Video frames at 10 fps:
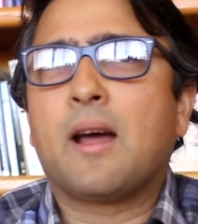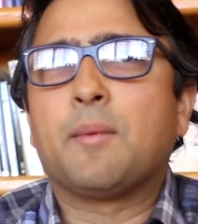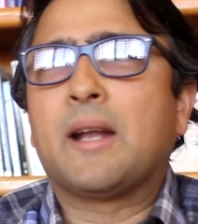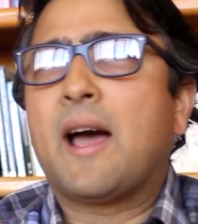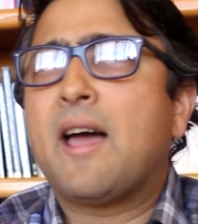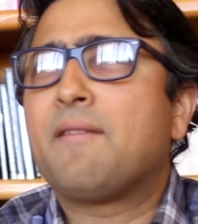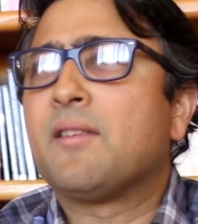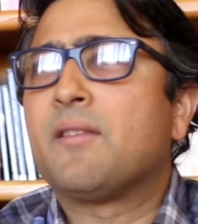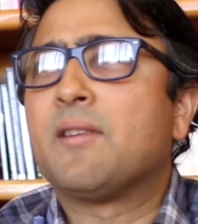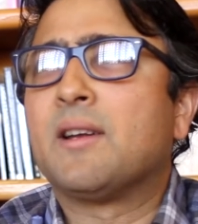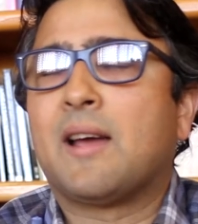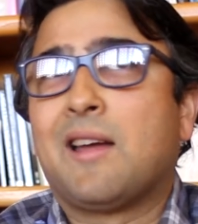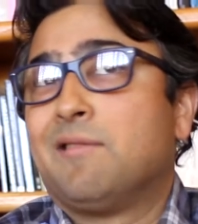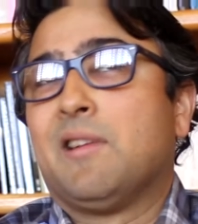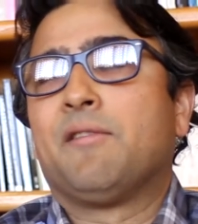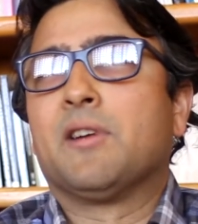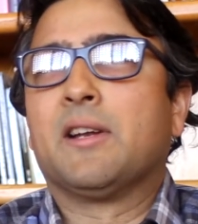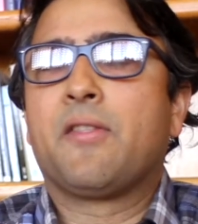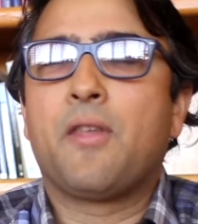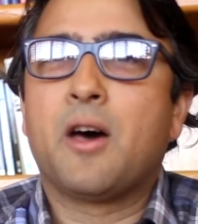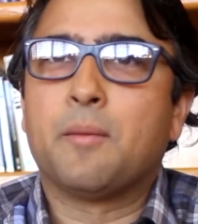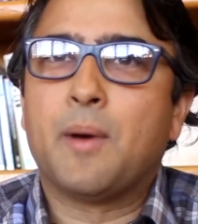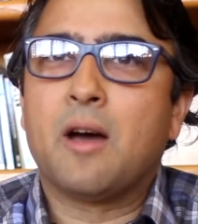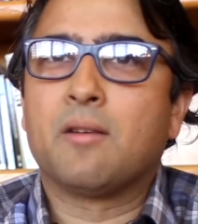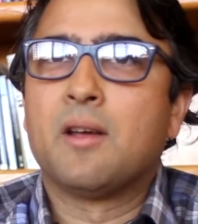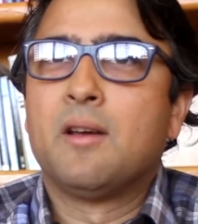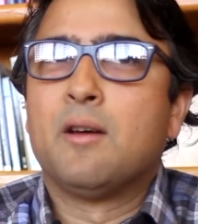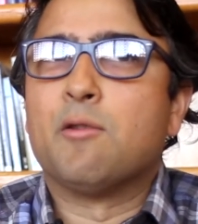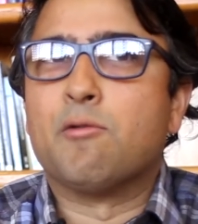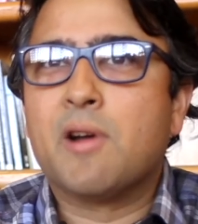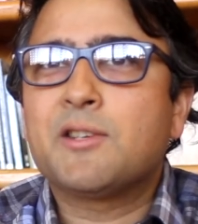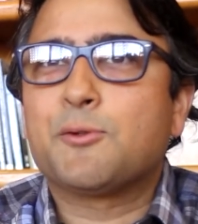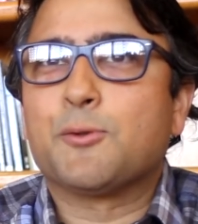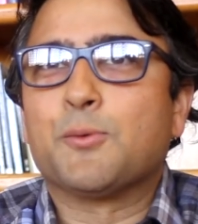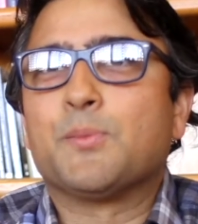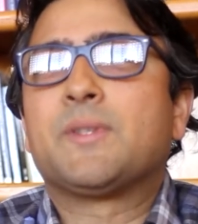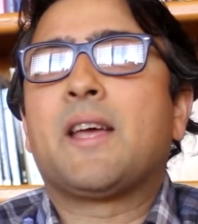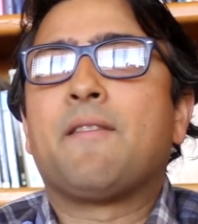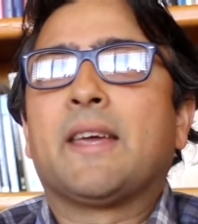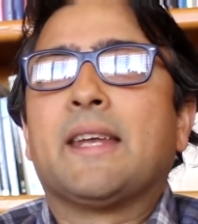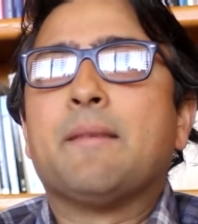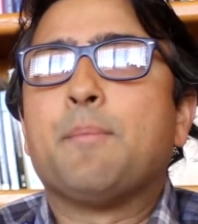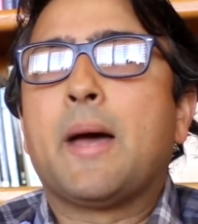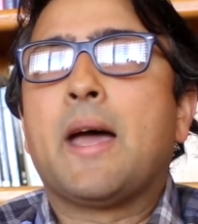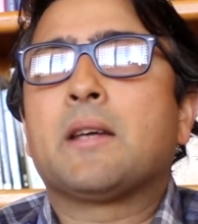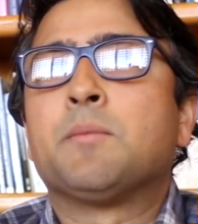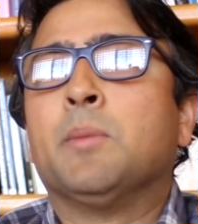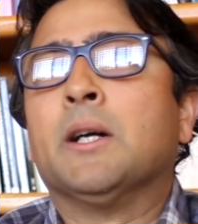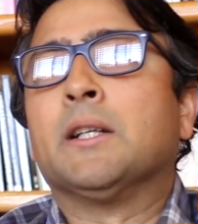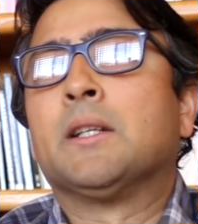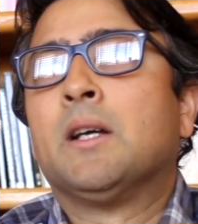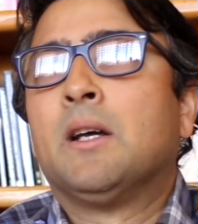I mean, I never really thought about restrooms having an impact, but